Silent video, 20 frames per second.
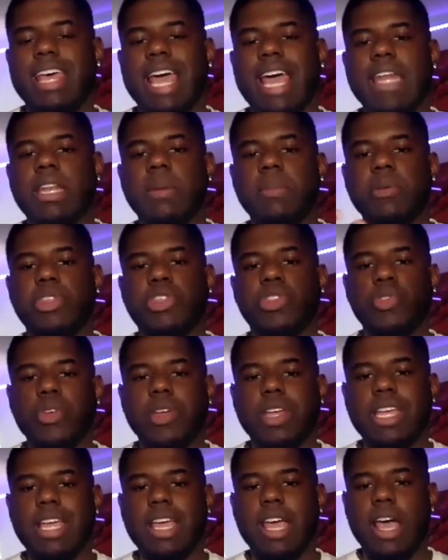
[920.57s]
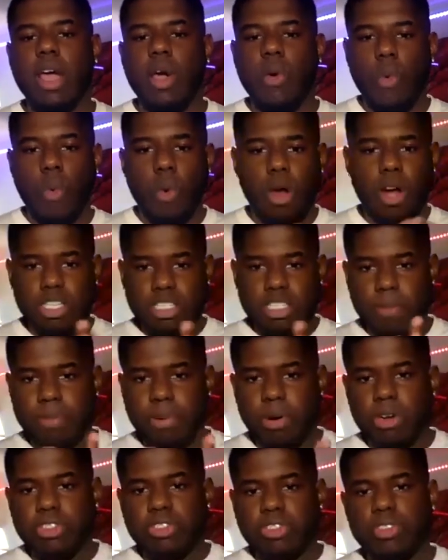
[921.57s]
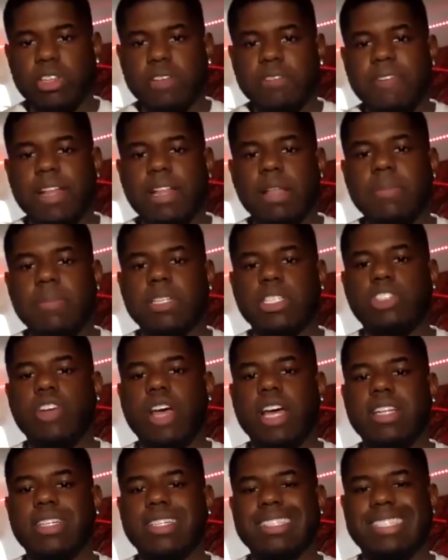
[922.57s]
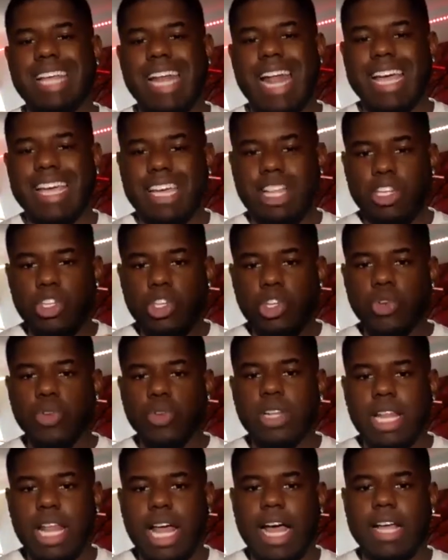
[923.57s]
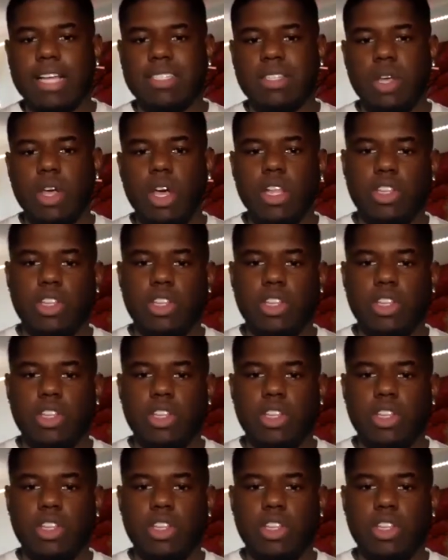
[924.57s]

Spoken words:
And number 3, what are some personal development strategies that I can utilize